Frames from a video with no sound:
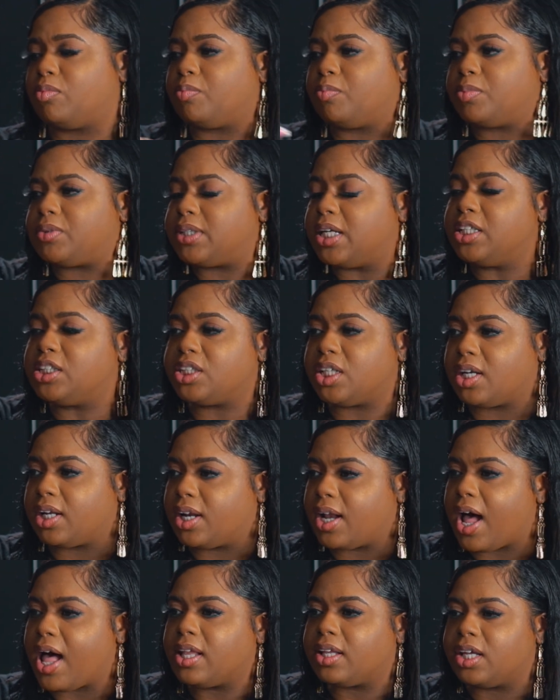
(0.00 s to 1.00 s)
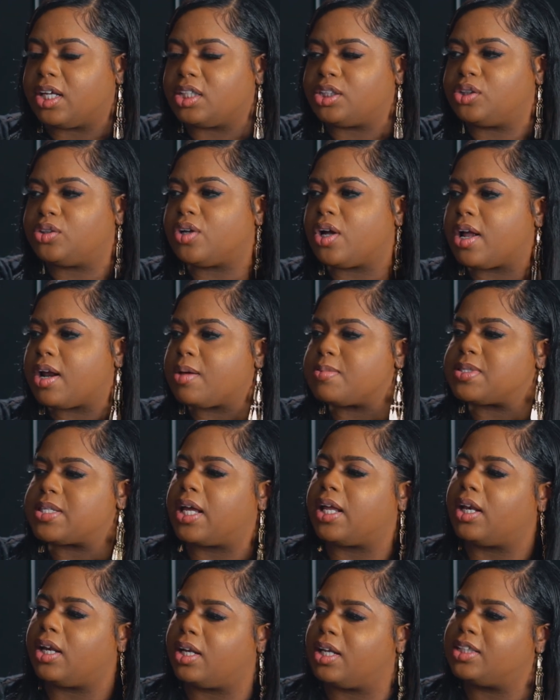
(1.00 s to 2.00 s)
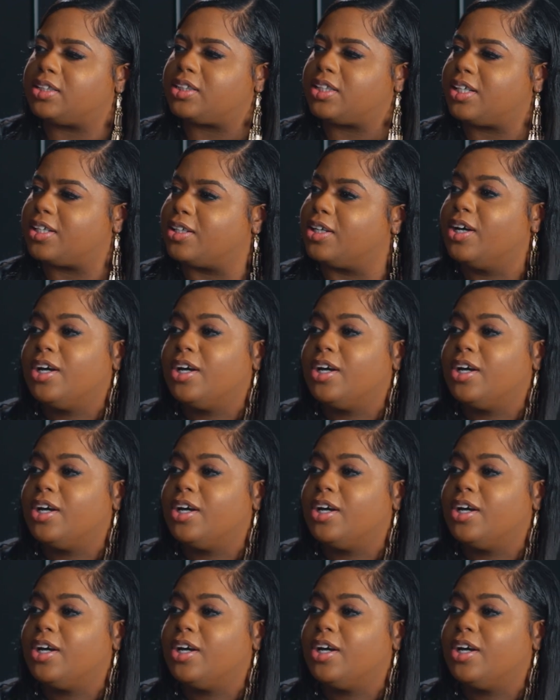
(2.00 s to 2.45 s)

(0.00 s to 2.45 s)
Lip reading: teaching the knowledge. You know what I'm saying? In each skill.